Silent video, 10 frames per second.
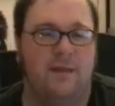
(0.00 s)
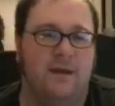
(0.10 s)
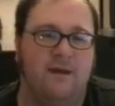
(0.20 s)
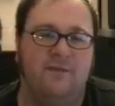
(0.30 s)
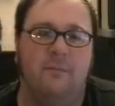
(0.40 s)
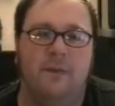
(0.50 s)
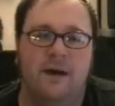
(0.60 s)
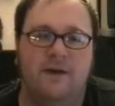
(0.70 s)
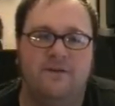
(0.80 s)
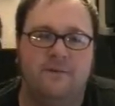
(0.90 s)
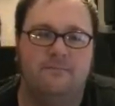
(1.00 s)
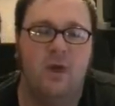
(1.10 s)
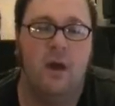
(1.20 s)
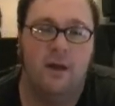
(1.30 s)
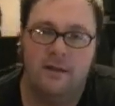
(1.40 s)
they have to buzz
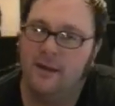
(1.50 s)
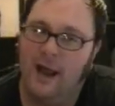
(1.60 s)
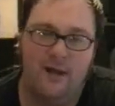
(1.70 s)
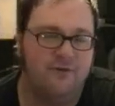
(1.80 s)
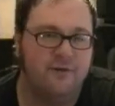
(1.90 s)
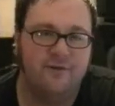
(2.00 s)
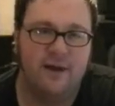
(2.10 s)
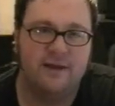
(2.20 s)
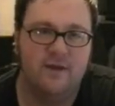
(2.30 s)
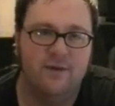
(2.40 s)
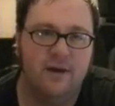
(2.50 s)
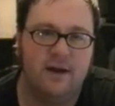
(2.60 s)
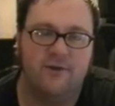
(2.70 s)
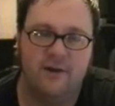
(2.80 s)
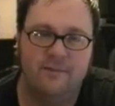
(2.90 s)
just like they would
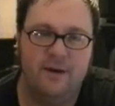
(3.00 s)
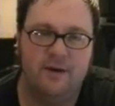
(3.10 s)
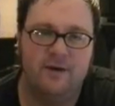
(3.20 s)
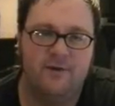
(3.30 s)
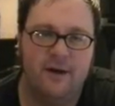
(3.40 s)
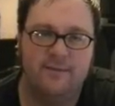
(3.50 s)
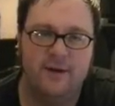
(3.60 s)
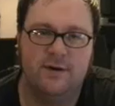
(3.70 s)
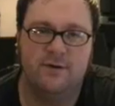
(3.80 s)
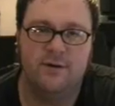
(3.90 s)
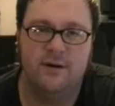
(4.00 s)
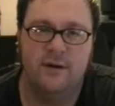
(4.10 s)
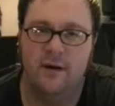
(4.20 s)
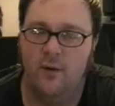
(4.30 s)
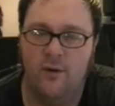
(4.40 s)
on a trumpet or a trombone or
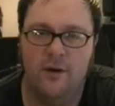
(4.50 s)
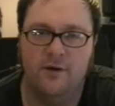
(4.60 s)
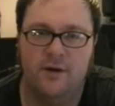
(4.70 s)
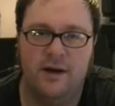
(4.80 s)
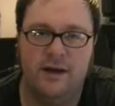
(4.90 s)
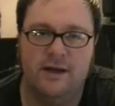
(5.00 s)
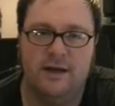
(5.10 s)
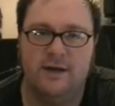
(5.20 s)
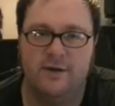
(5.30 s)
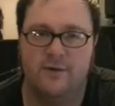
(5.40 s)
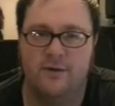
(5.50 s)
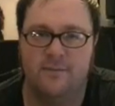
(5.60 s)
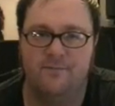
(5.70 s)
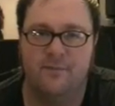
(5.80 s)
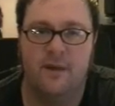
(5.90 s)
a horn or any other
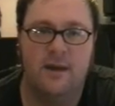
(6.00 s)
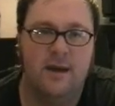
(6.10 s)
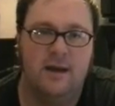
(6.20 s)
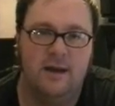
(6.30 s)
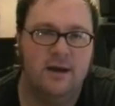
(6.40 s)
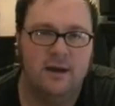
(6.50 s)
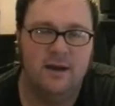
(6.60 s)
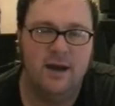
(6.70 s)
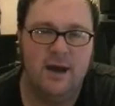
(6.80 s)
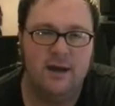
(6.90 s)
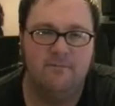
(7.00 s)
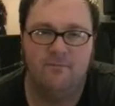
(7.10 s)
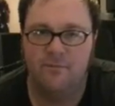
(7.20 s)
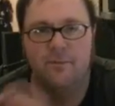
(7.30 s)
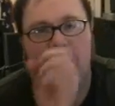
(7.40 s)
horn. Not
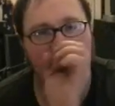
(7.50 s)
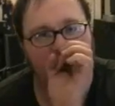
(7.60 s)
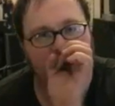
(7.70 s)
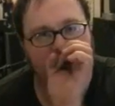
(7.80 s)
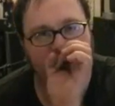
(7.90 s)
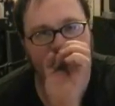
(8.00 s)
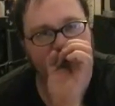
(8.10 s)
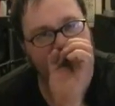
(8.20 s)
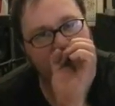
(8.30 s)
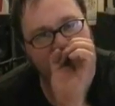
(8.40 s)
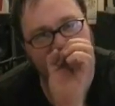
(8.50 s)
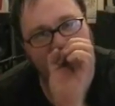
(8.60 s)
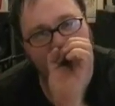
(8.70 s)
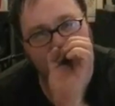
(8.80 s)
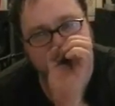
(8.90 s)
with the cheeks puffed
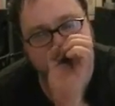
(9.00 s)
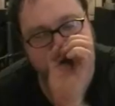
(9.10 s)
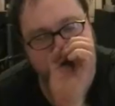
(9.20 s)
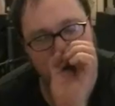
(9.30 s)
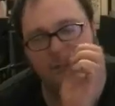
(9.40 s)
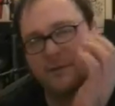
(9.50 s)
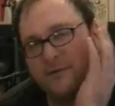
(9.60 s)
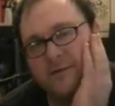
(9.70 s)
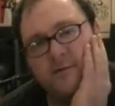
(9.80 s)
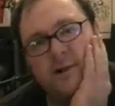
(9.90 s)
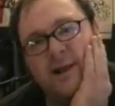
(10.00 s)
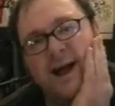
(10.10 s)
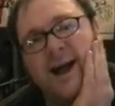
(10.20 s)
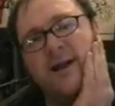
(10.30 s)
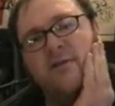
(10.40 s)
out and with this
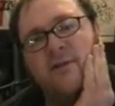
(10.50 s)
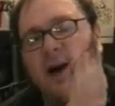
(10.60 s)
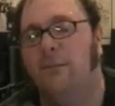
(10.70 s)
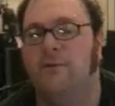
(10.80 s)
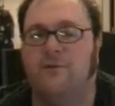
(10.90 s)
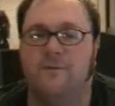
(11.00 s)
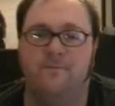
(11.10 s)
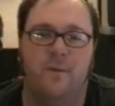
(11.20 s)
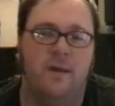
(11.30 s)
relaxed embouchure.